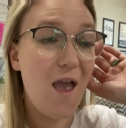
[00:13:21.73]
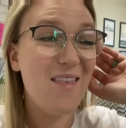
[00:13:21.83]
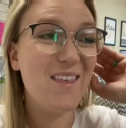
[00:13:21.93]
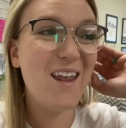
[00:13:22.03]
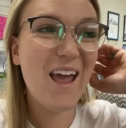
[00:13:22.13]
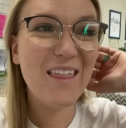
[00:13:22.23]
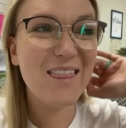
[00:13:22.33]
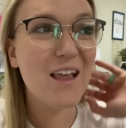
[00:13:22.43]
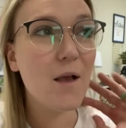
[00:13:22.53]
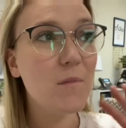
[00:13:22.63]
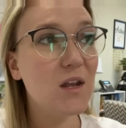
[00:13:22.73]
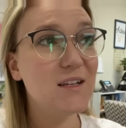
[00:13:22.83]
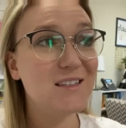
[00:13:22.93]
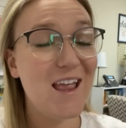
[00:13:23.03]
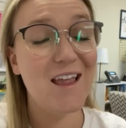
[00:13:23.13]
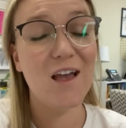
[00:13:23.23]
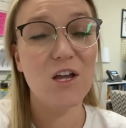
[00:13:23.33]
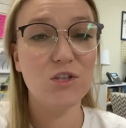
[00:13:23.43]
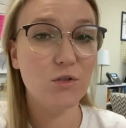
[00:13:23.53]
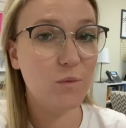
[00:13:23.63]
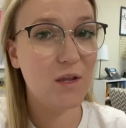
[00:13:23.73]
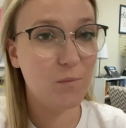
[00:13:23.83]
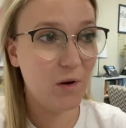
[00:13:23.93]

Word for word: And then I think I'm going to take a two-week